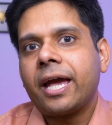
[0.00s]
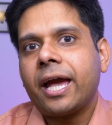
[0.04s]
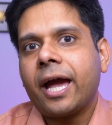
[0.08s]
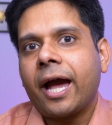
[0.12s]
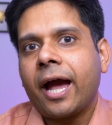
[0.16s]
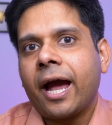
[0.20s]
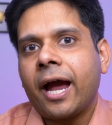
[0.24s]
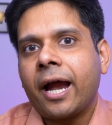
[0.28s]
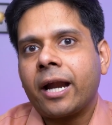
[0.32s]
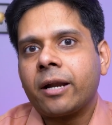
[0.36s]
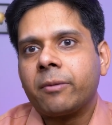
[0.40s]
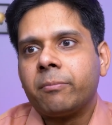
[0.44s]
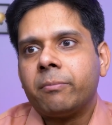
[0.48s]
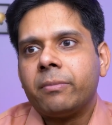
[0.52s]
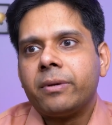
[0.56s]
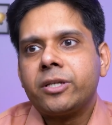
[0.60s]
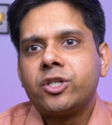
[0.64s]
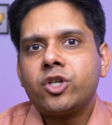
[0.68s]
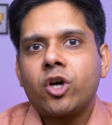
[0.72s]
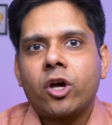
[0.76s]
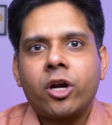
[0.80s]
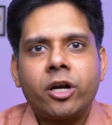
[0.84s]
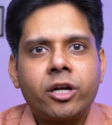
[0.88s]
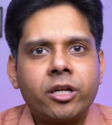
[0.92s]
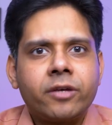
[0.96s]
and
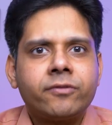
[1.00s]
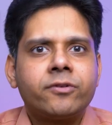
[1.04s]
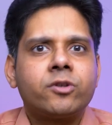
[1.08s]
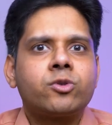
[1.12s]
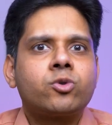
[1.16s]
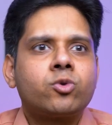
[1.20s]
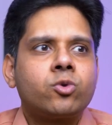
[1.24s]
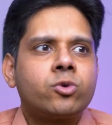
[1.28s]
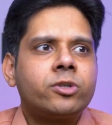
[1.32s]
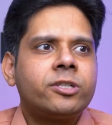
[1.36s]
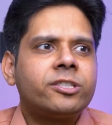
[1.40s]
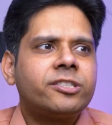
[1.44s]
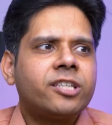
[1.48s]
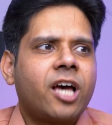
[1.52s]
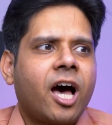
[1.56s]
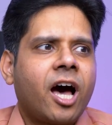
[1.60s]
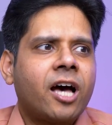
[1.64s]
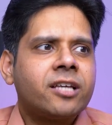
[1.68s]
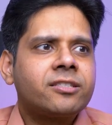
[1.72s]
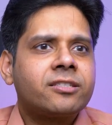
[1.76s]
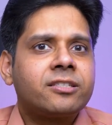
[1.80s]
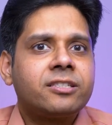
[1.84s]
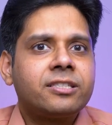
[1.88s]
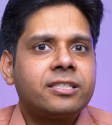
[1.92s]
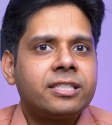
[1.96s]
majority of the students
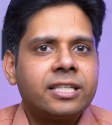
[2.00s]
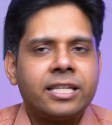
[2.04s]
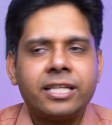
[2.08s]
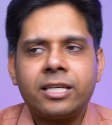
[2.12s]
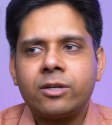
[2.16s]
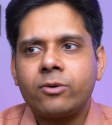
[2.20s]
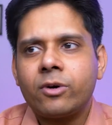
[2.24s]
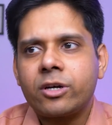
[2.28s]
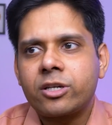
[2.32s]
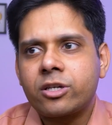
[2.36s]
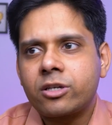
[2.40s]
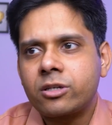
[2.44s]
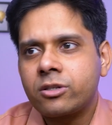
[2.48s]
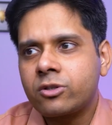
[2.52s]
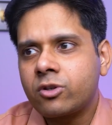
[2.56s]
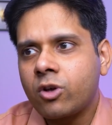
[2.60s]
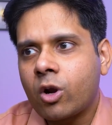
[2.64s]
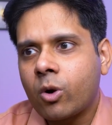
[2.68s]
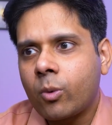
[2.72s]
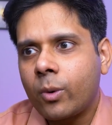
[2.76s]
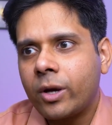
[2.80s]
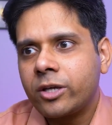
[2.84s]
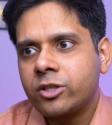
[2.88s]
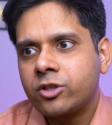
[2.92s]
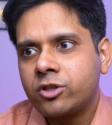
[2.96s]
asked silly questions
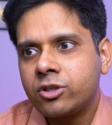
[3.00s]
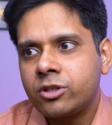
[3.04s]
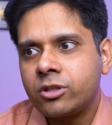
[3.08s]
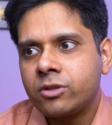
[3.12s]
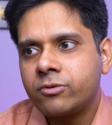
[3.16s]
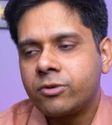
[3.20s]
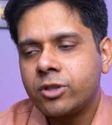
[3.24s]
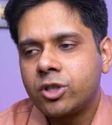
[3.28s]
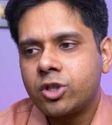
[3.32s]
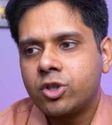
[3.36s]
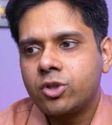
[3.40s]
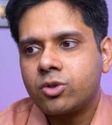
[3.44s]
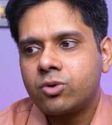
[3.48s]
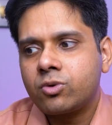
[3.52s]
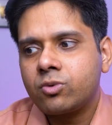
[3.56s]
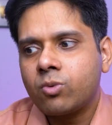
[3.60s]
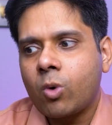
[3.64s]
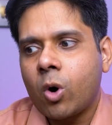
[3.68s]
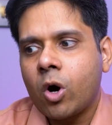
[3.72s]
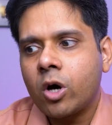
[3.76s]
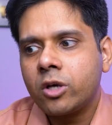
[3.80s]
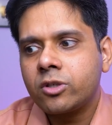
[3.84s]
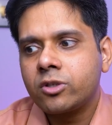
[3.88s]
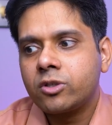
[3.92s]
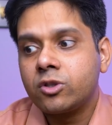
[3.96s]
or questions which
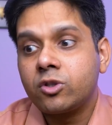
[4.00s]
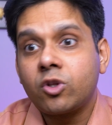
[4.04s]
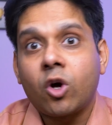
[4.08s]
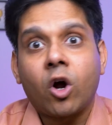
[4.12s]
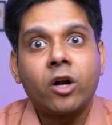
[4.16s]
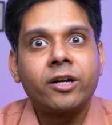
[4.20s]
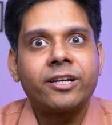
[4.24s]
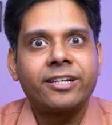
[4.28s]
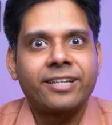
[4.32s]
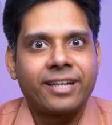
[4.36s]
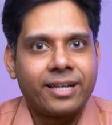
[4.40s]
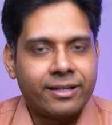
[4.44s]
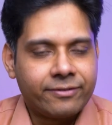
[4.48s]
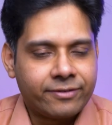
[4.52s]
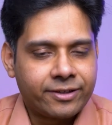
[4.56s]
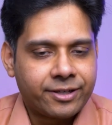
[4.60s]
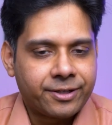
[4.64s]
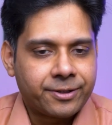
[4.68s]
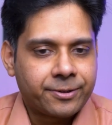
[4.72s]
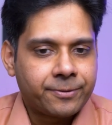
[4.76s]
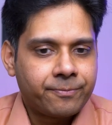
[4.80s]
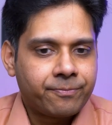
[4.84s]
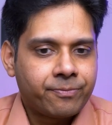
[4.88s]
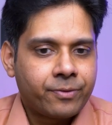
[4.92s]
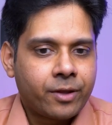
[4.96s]
was not
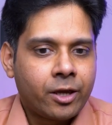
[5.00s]
relevant.